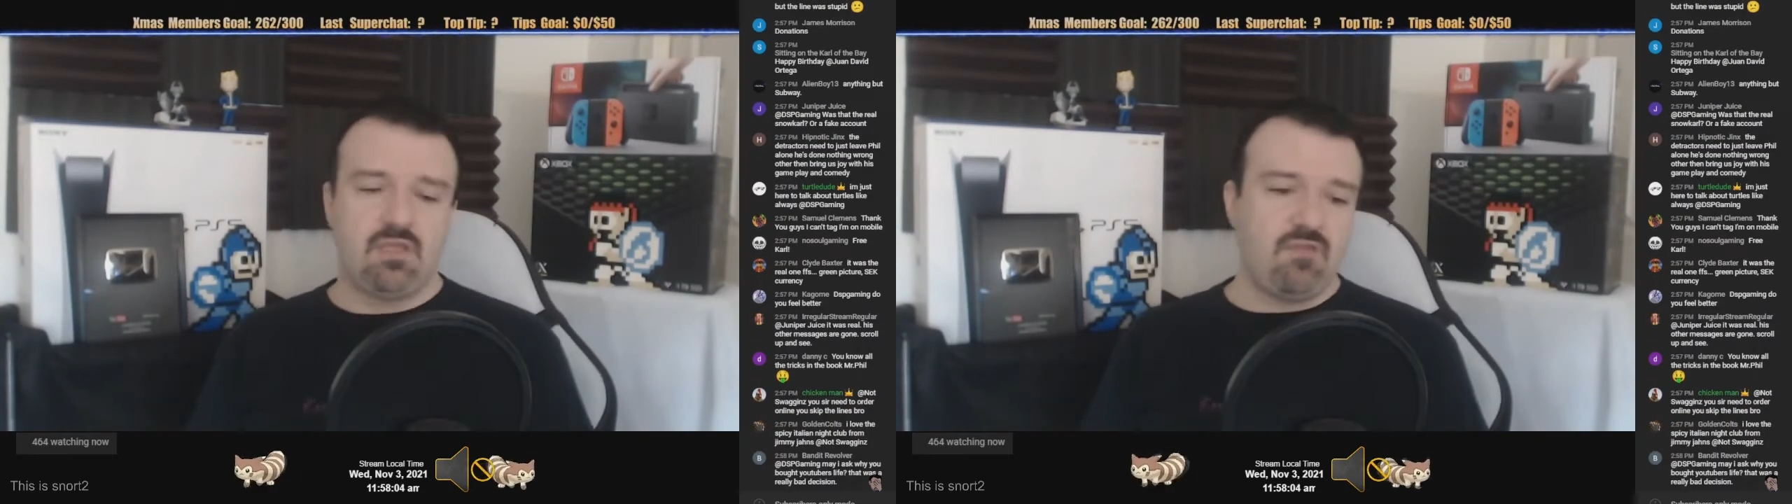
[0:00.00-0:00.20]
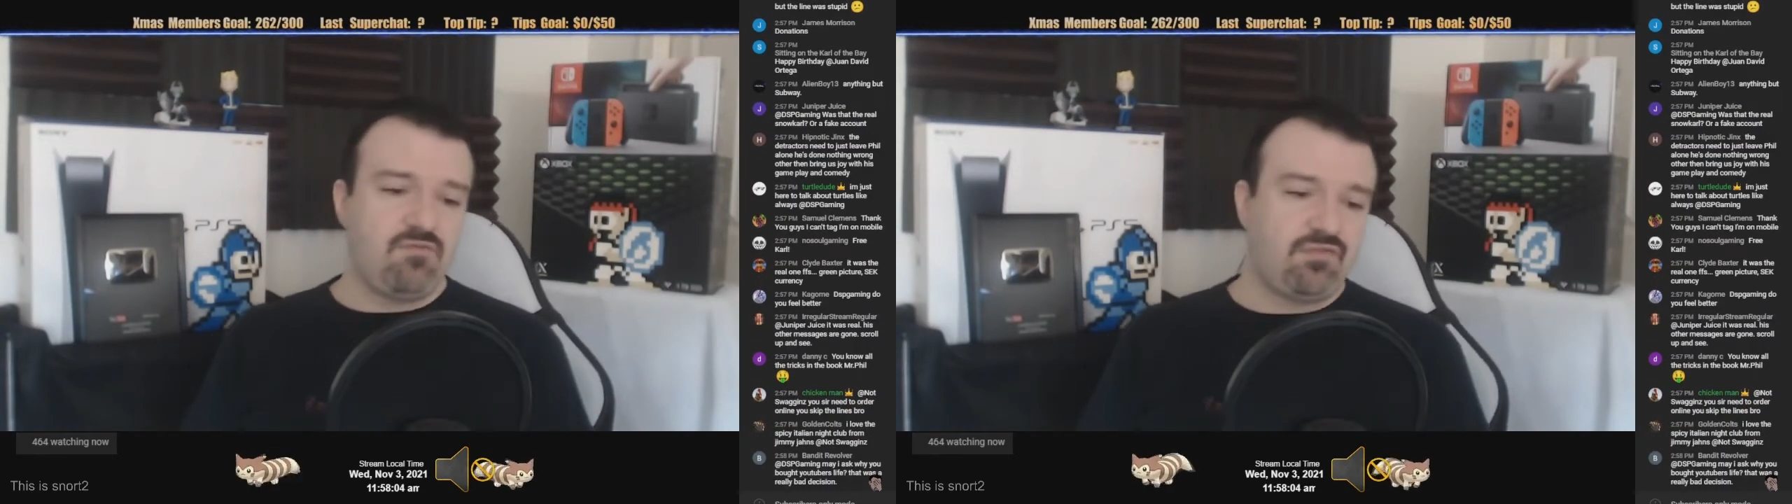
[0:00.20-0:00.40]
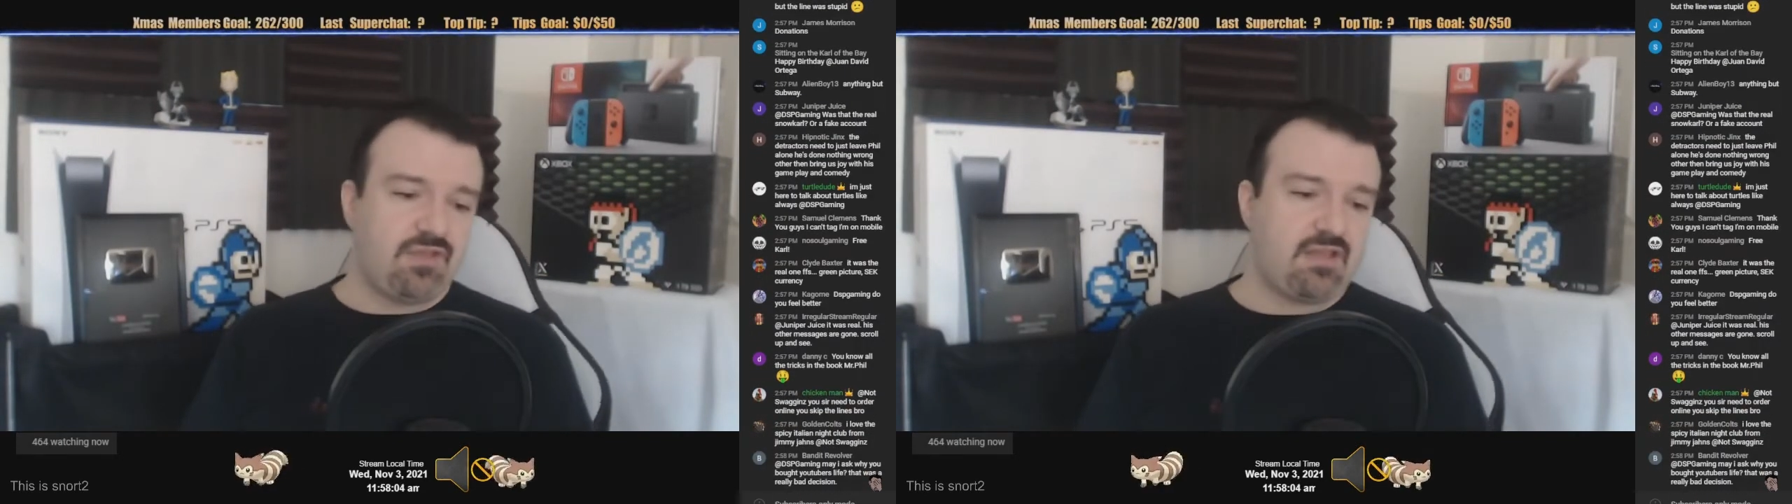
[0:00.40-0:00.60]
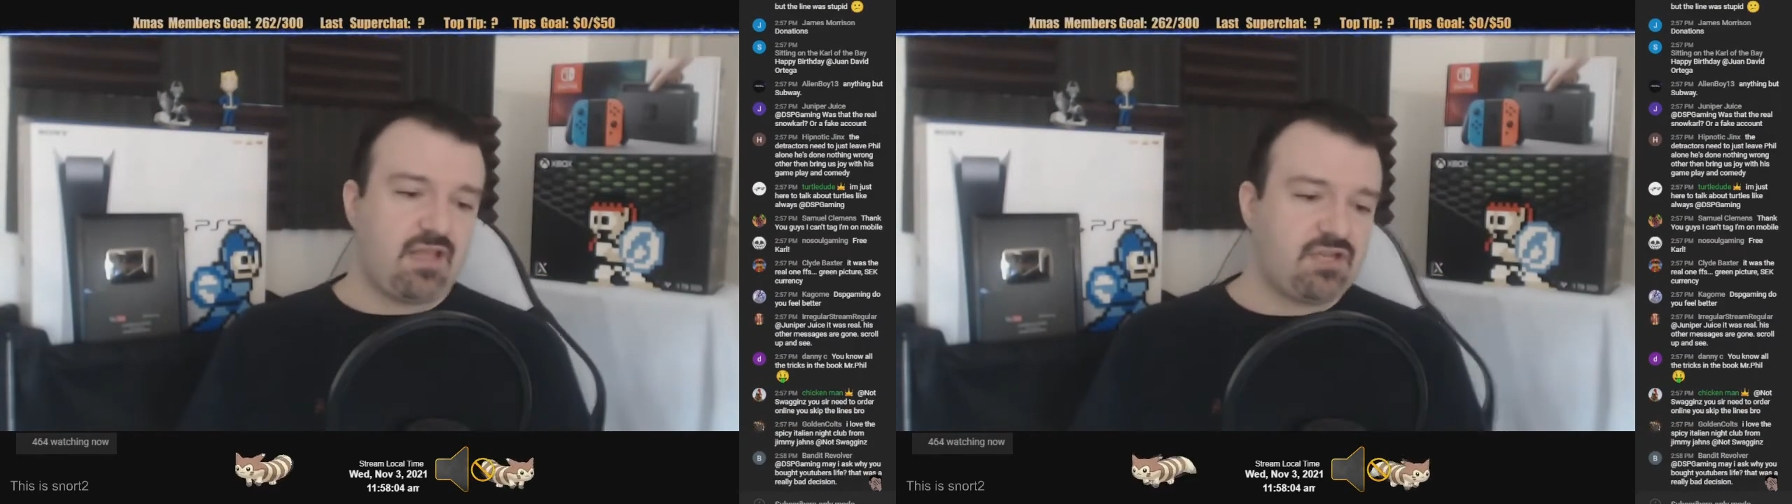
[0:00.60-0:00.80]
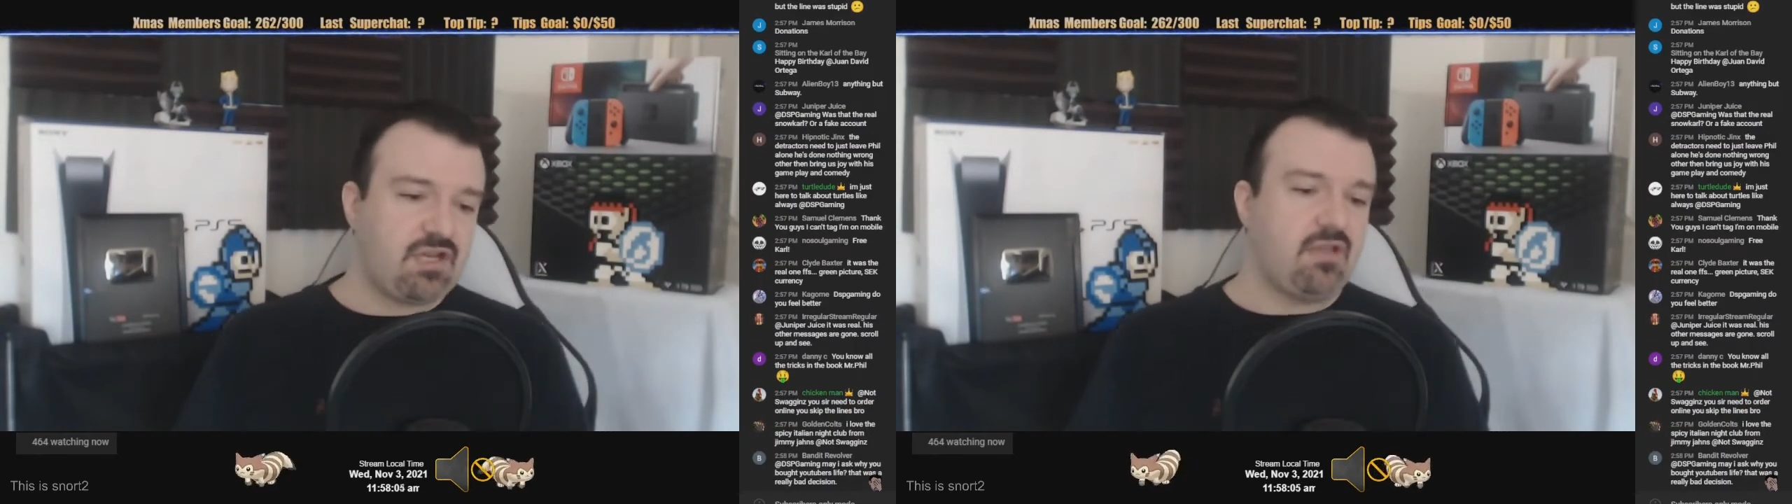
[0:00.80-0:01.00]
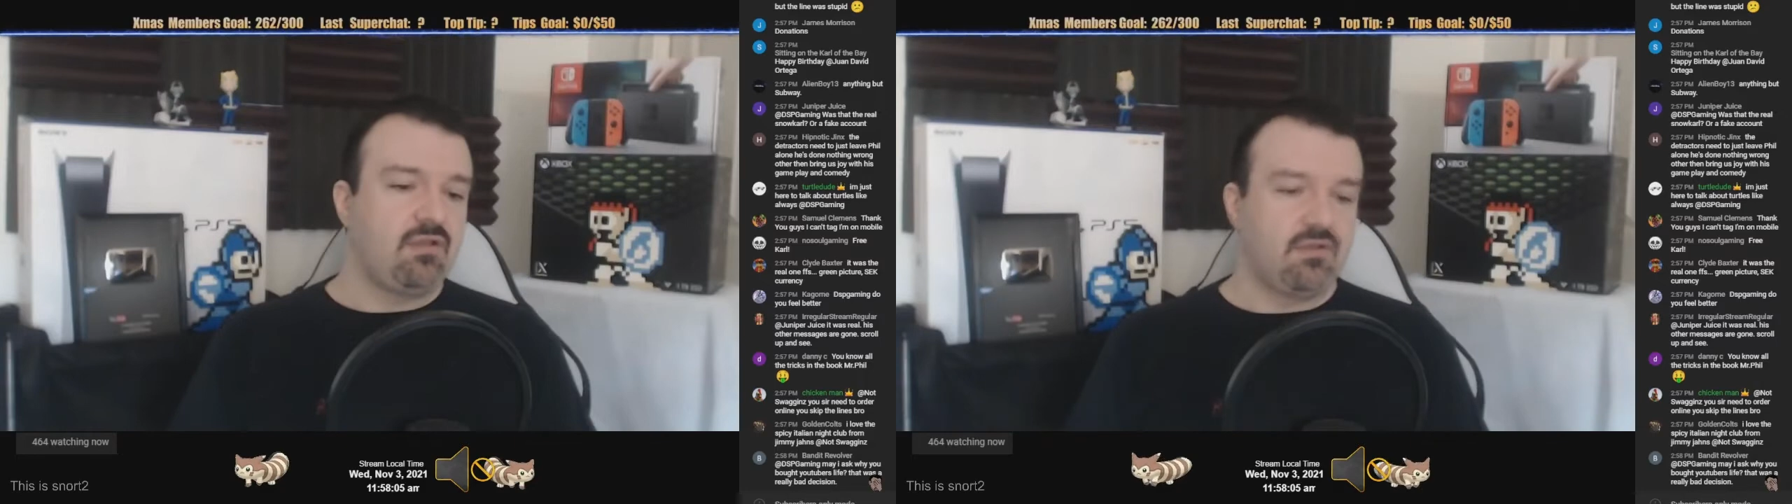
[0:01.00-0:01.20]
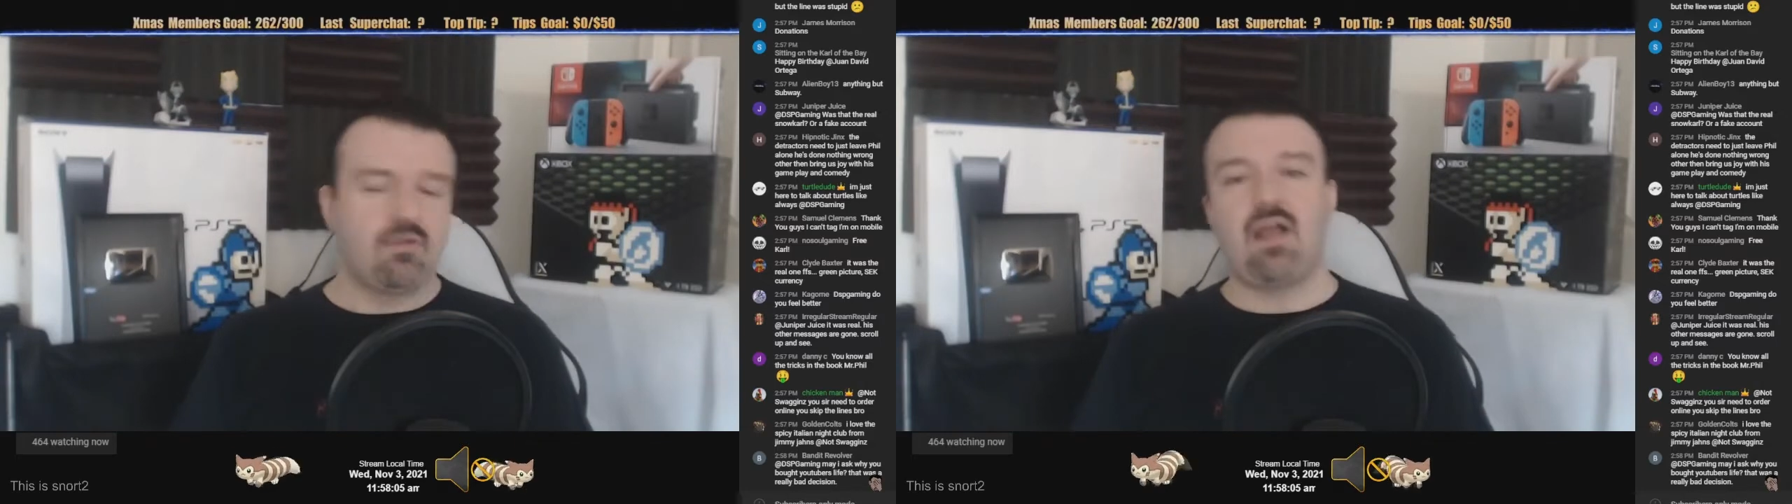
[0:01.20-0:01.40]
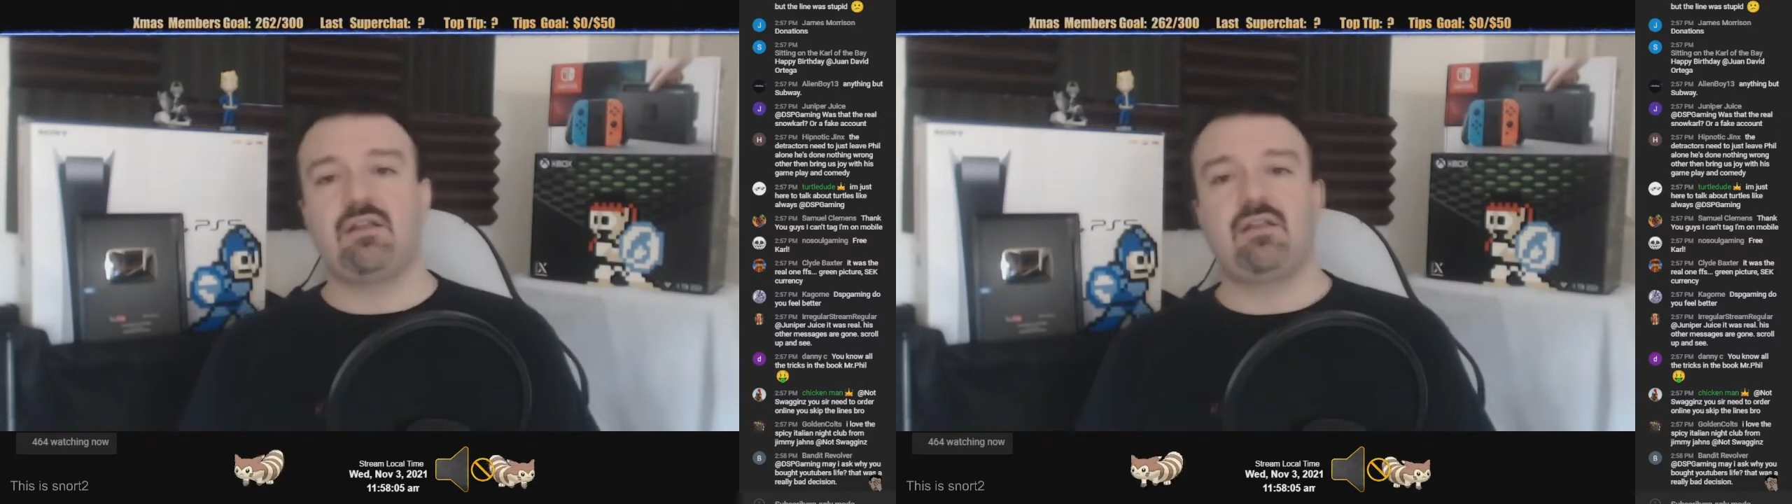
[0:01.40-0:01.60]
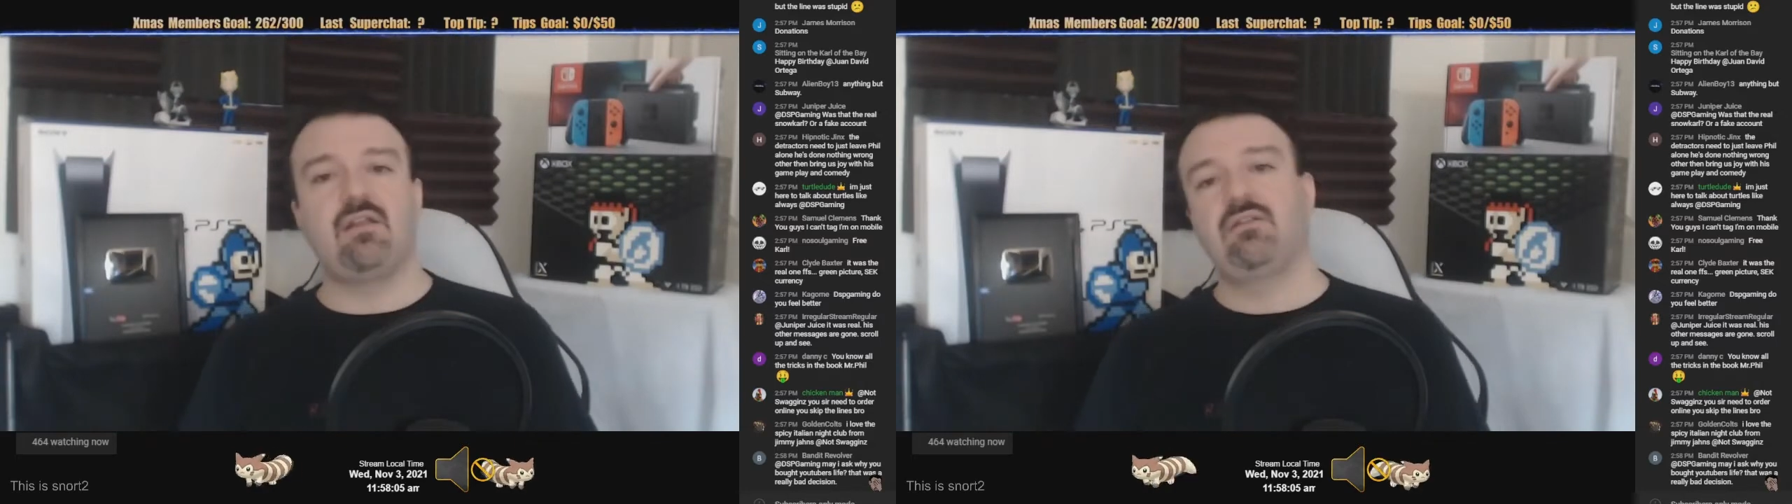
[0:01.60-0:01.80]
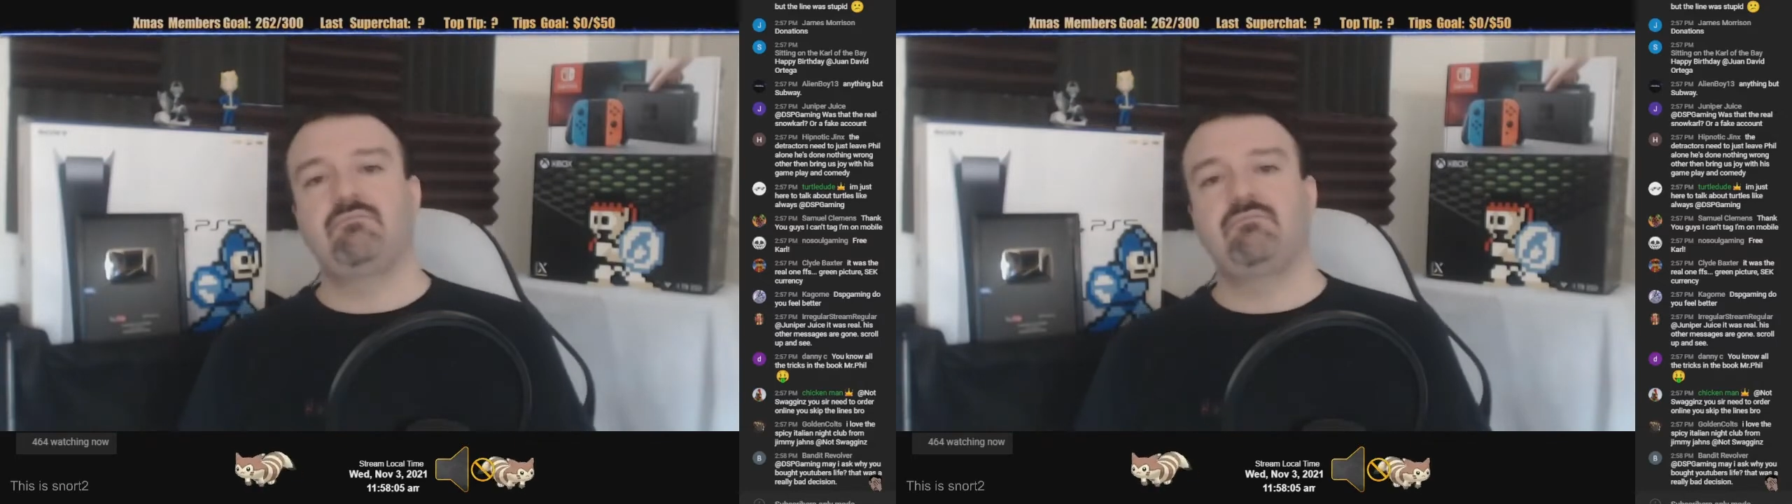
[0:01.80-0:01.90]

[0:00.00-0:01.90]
if you say that shit, you're out of here.